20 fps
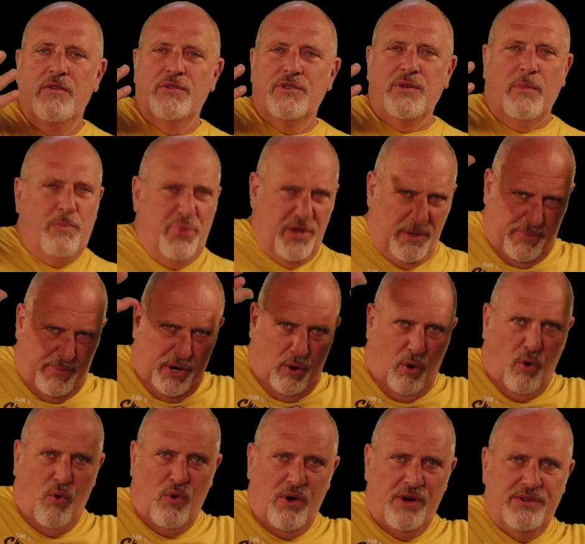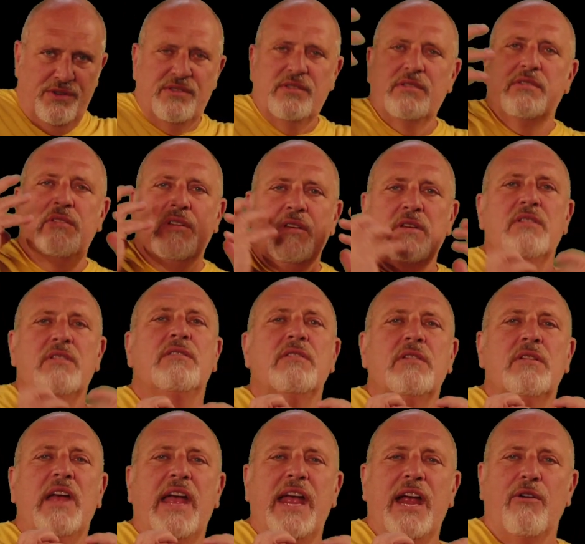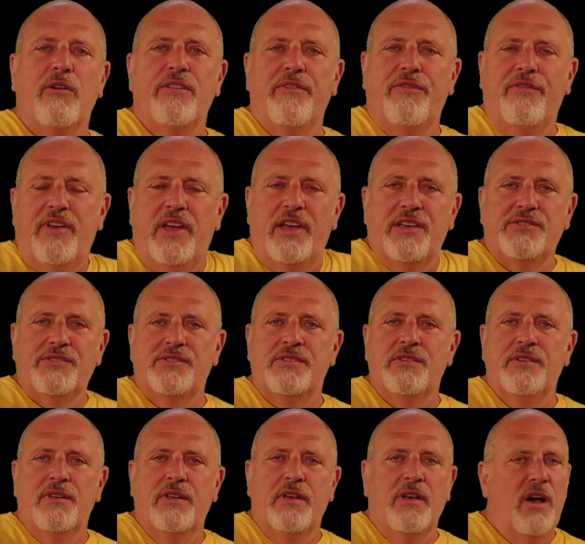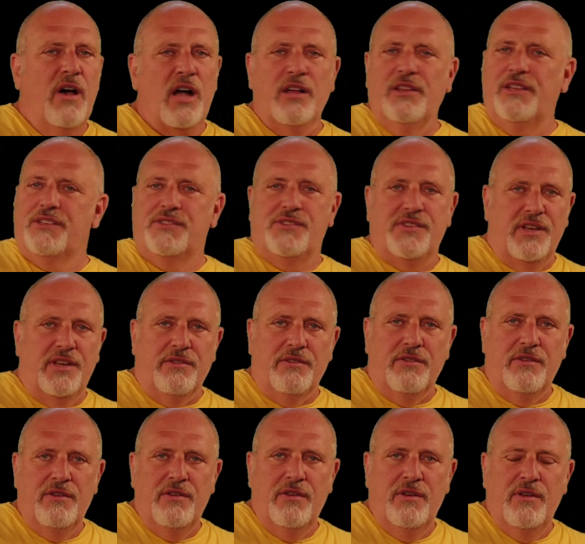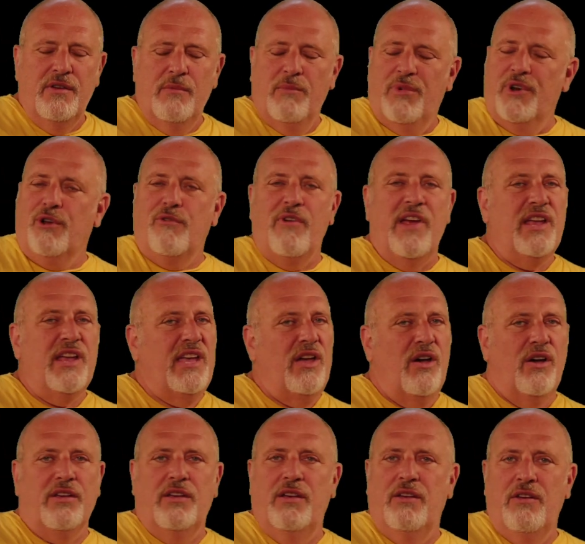She's got big, big horns, hair on the face, ugly as sin, but a great cook.